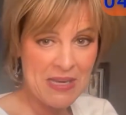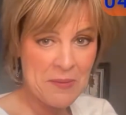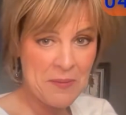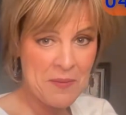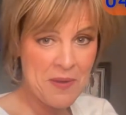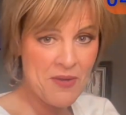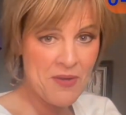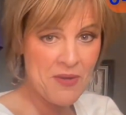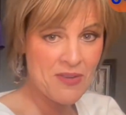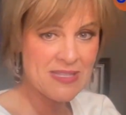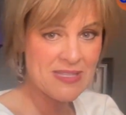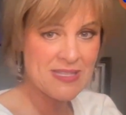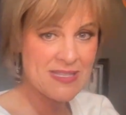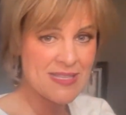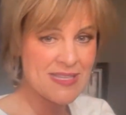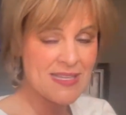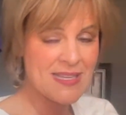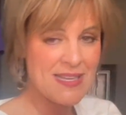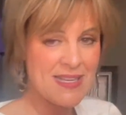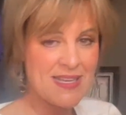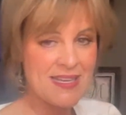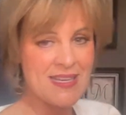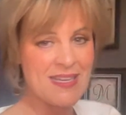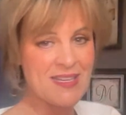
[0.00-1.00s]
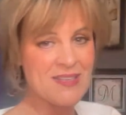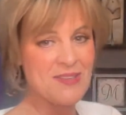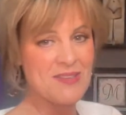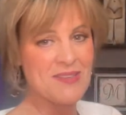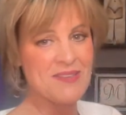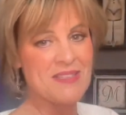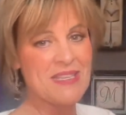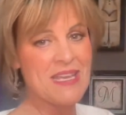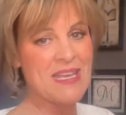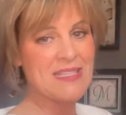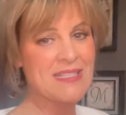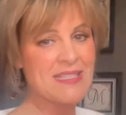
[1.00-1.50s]
an appearance?
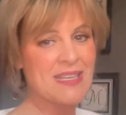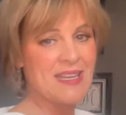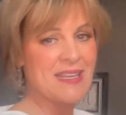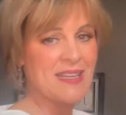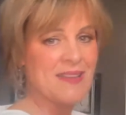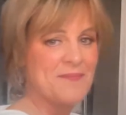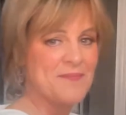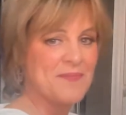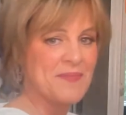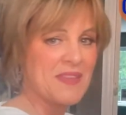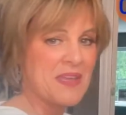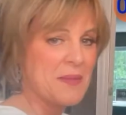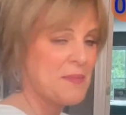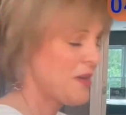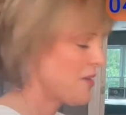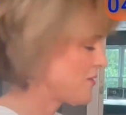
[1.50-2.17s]
Tessa, come